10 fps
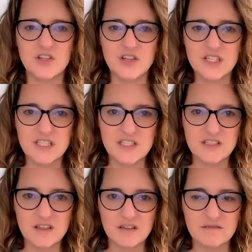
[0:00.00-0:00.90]
so you just need
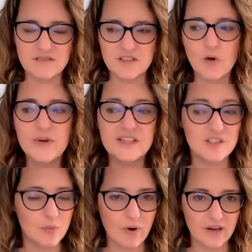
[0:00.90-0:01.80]
to, don't be
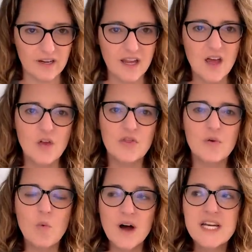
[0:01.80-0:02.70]
disappointed.
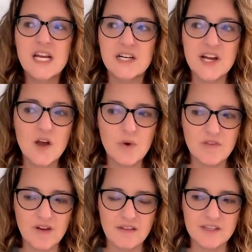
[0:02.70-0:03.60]
The one area we
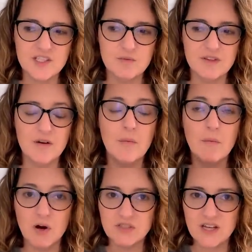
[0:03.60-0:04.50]
found this to be the
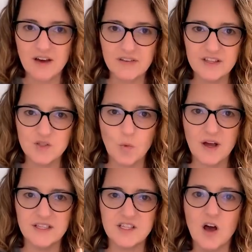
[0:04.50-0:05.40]
most obvious
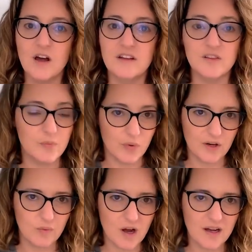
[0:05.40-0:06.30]
was on the
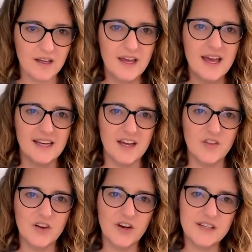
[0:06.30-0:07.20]
boardwalk. Now there